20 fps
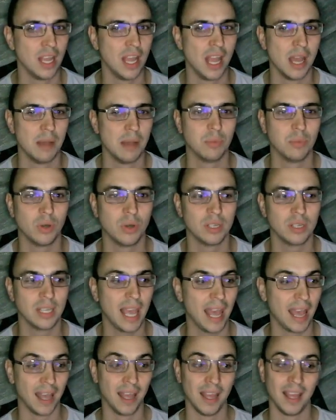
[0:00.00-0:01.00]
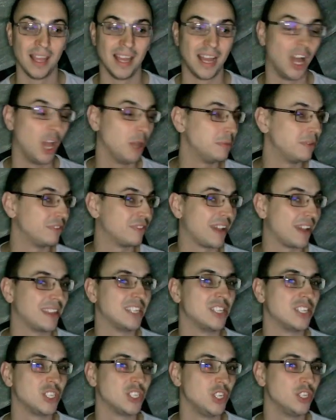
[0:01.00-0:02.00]
But yeah, I hope you found this
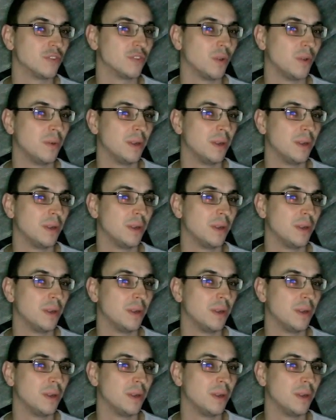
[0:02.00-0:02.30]
useful.